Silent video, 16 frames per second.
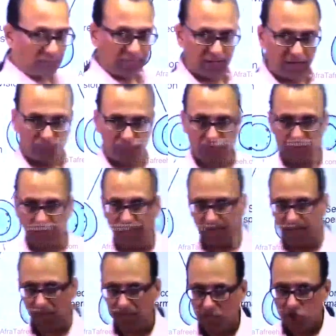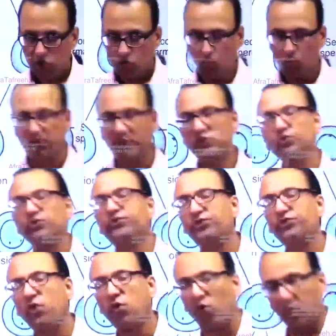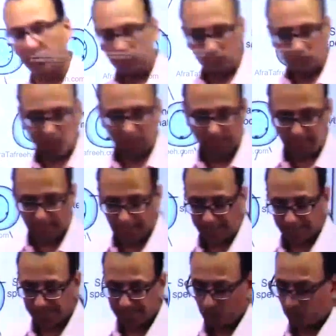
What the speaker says: in female, 1:4 in